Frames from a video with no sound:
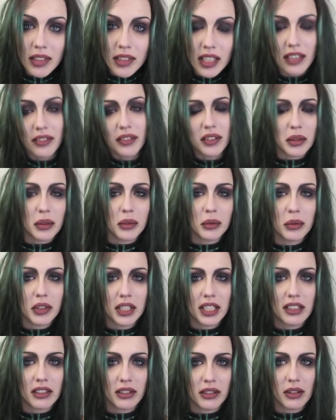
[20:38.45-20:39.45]
If you
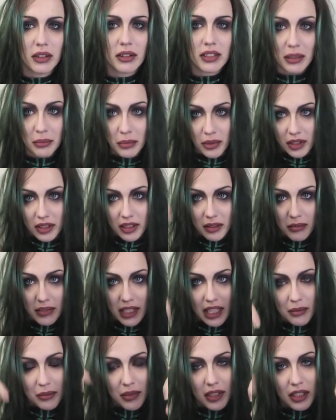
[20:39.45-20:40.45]
want either of those, I'll put them
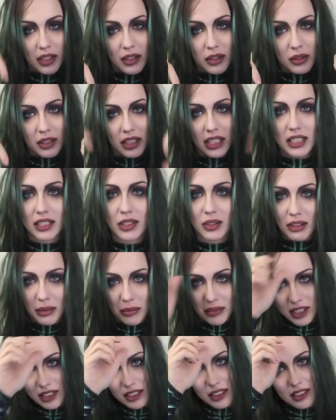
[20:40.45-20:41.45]
down below in the
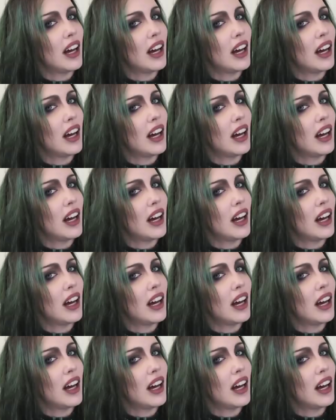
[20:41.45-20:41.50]
description.